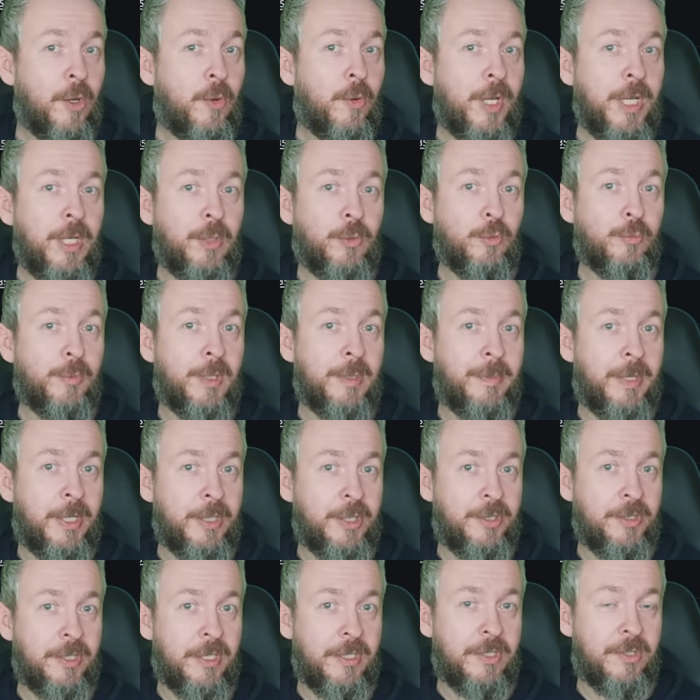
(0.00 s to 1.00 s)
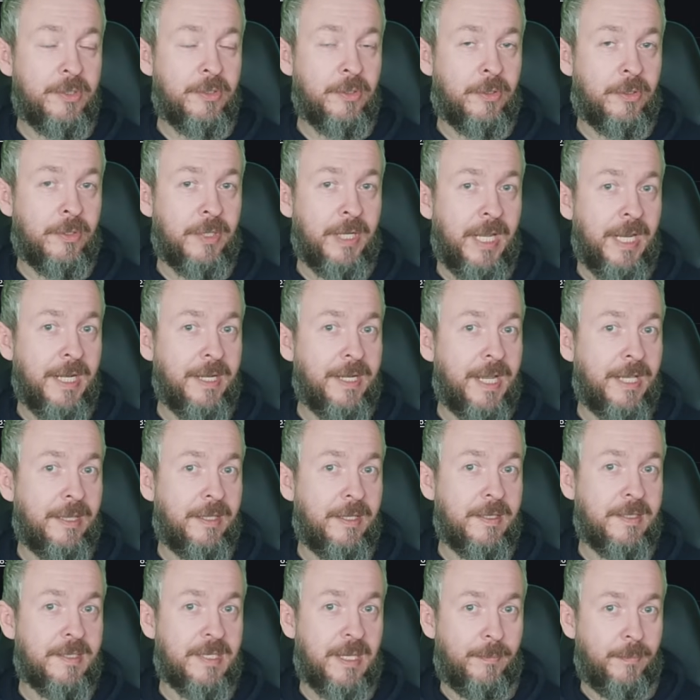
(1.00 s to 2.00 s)
going to my merchandise store and
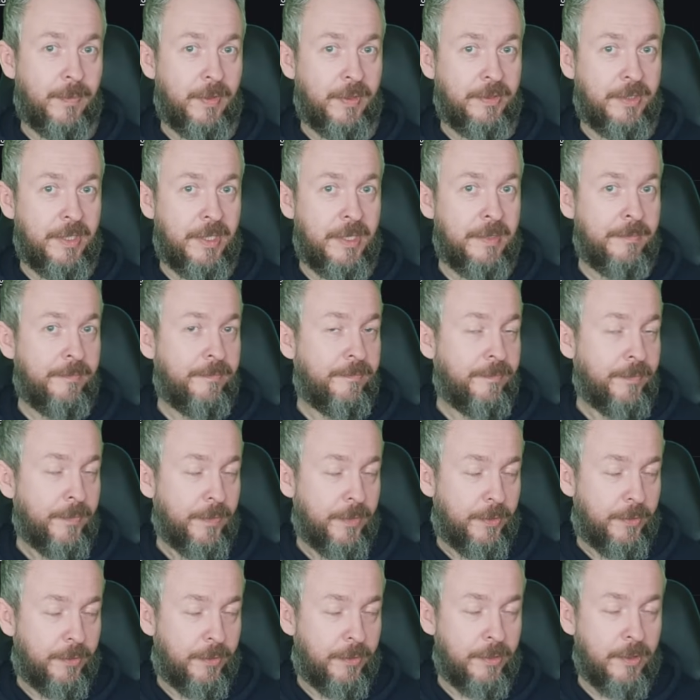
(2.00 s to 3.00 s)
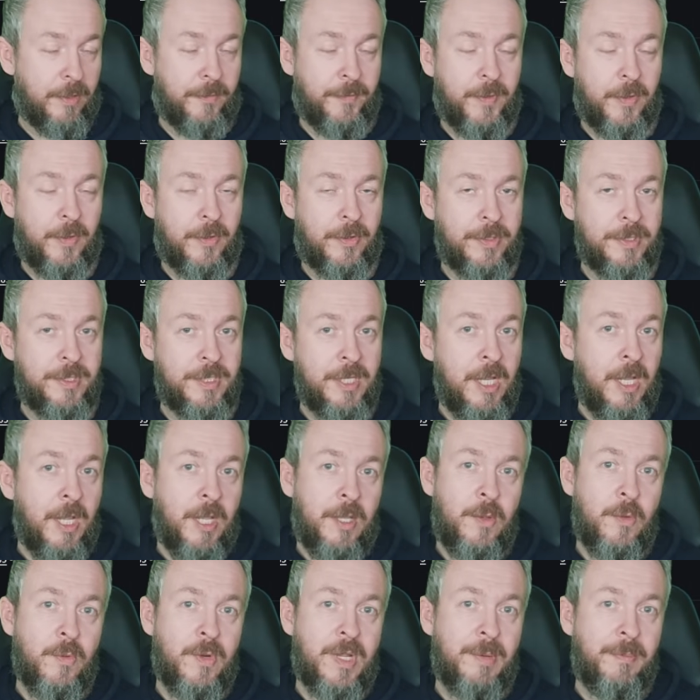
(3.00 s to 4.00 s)
getting something there, or of course,
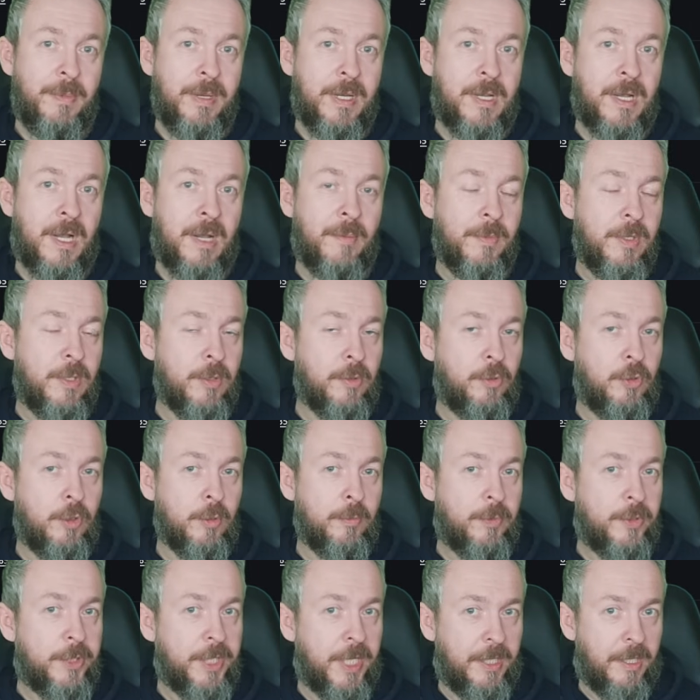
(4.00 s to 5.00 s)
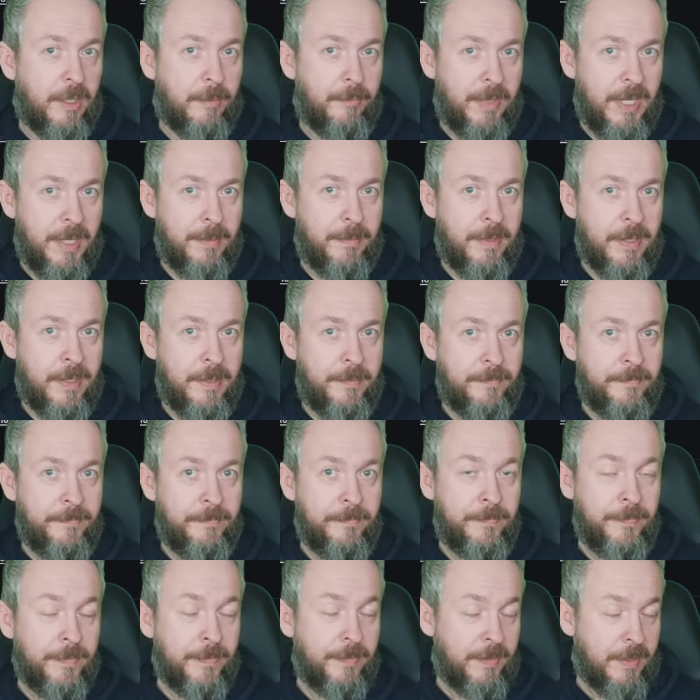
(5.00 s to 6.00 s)
you can become YouTube channel member,
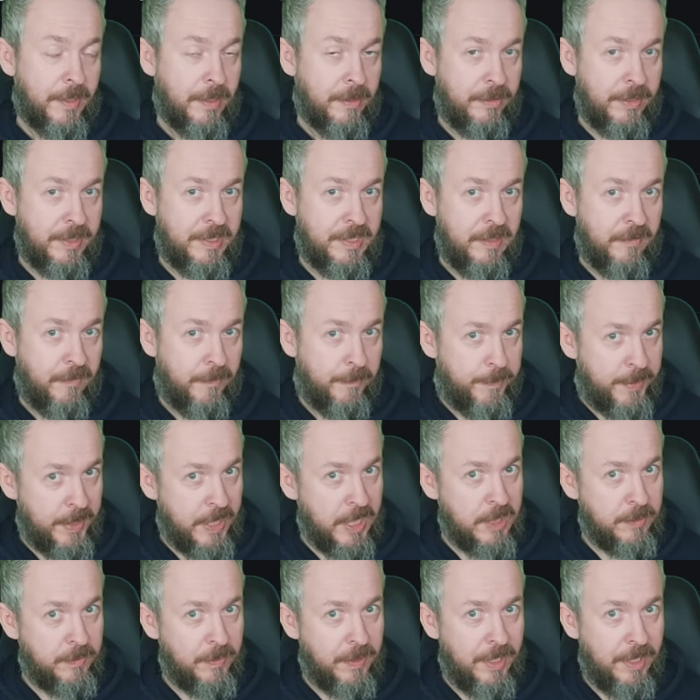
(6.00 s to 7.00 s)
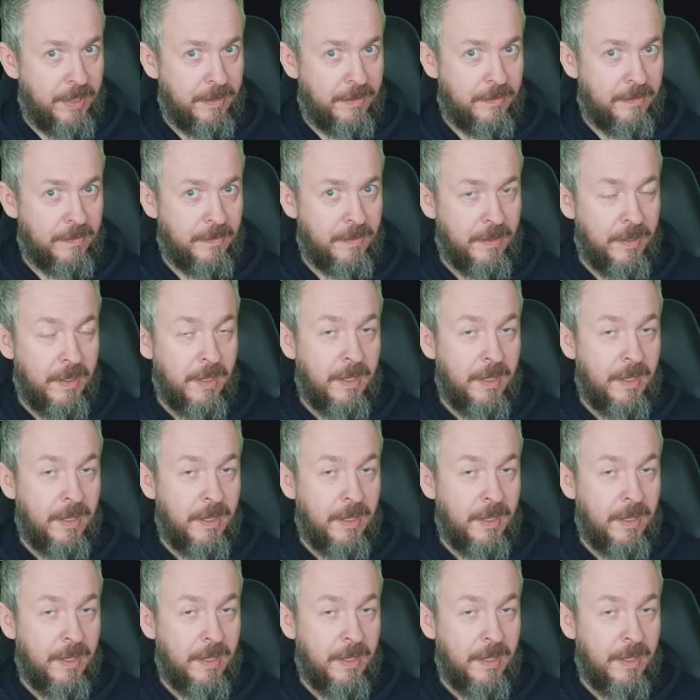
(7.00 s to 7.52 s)
receive perks with it,